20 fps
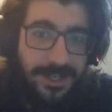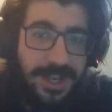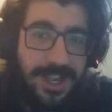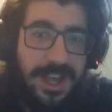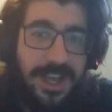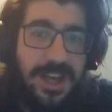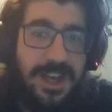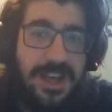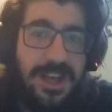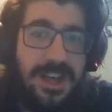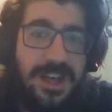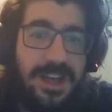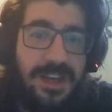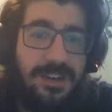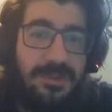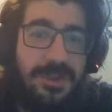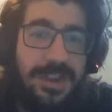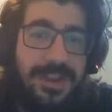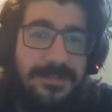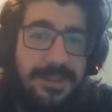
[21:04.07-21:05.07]

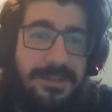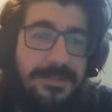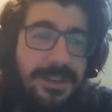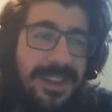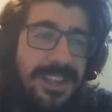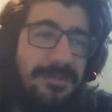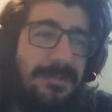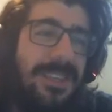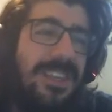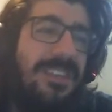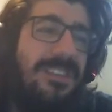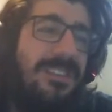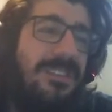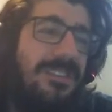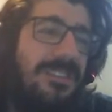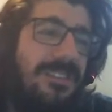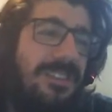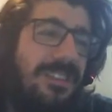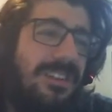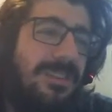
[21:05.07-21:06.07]
No, why am I running up
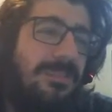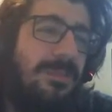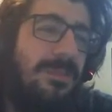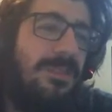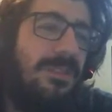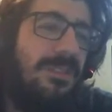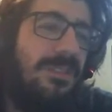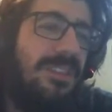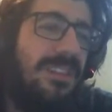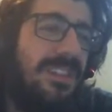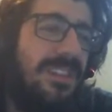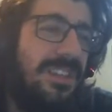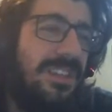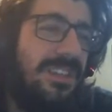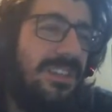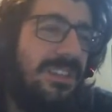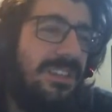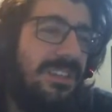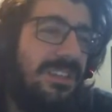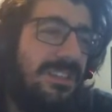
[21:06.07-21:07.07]
here? Come on.
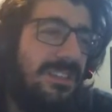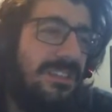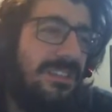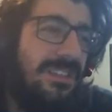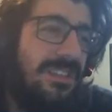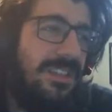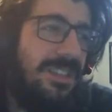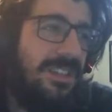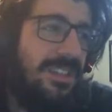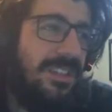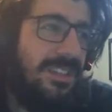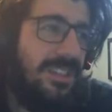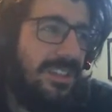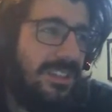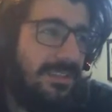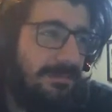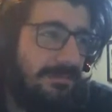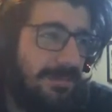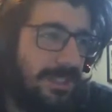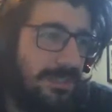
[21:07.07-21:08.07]

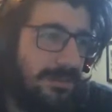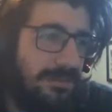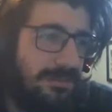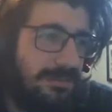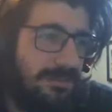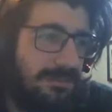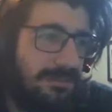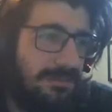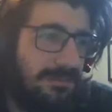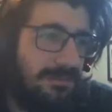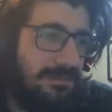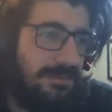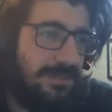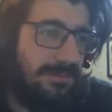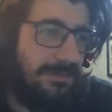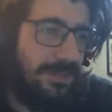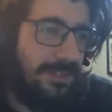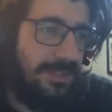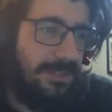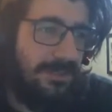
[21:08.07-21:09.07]
Oh,
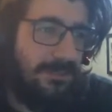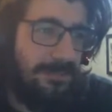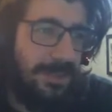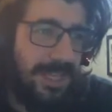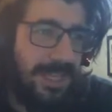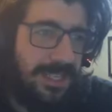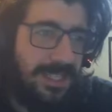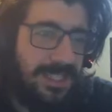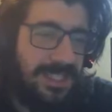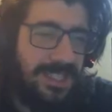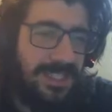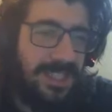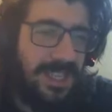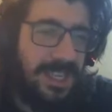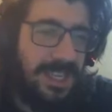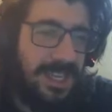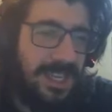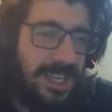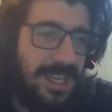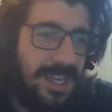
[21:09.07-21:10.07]
so bad at this game.
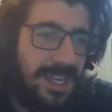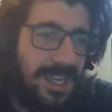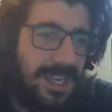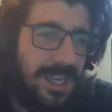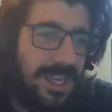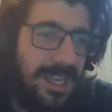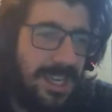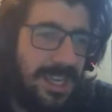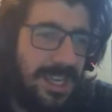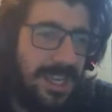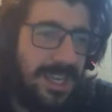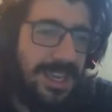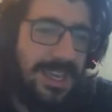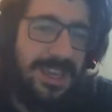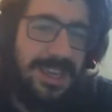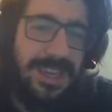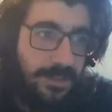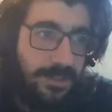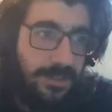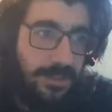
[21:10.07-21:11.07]

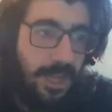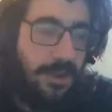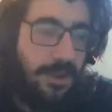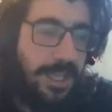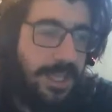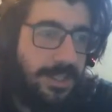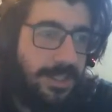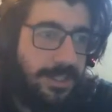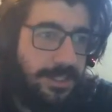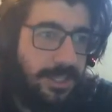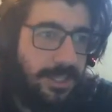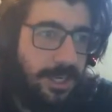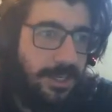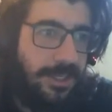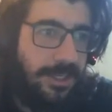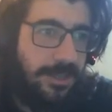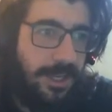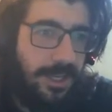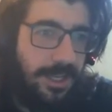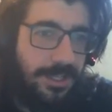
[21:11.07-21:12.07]
Oh yeah, the
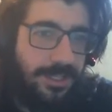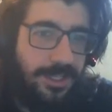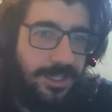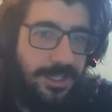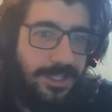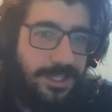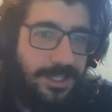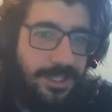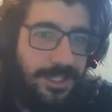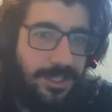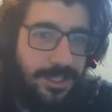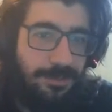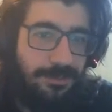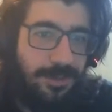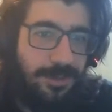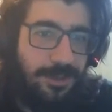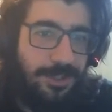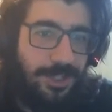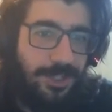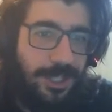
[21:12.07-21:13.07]
turkey. Uh, so this this
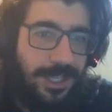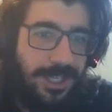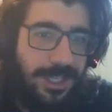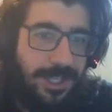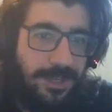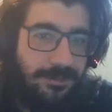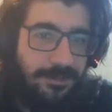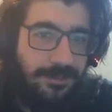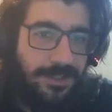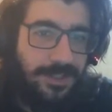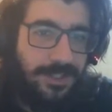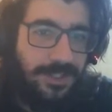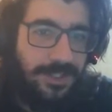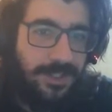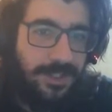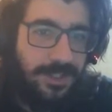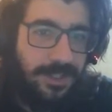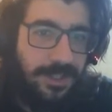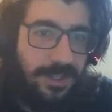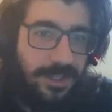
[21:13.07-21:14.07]
roast chicken was
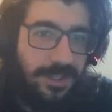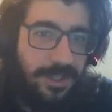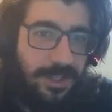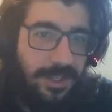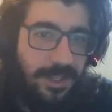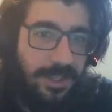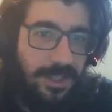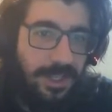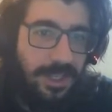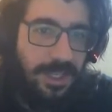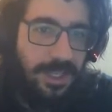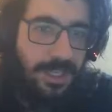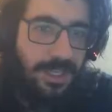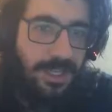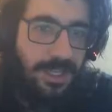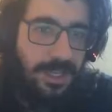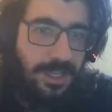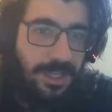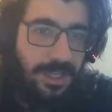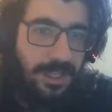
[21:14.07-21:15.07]

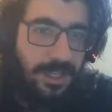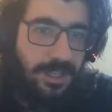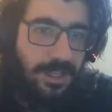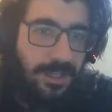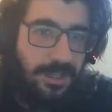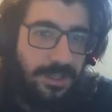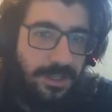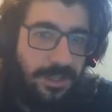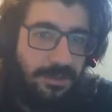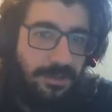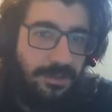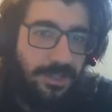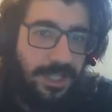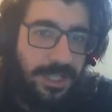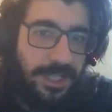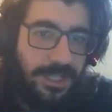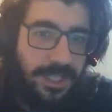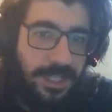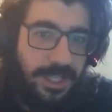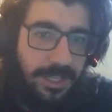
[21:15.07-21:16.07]
in don't
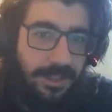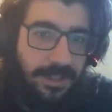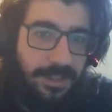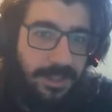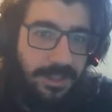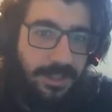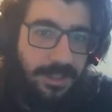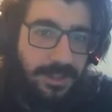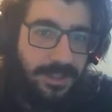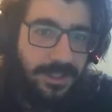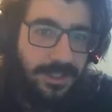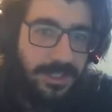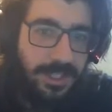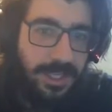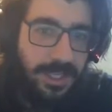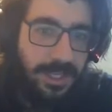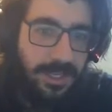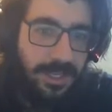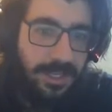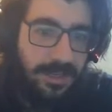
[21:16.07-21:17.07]
check the health just
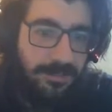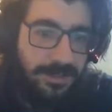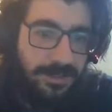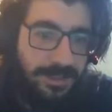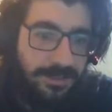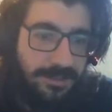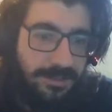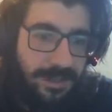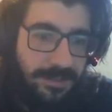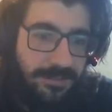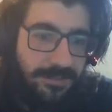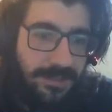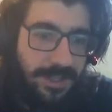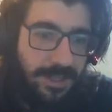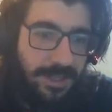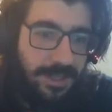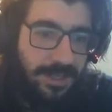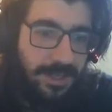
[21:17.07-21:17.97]
yet. I wasn't ready for that.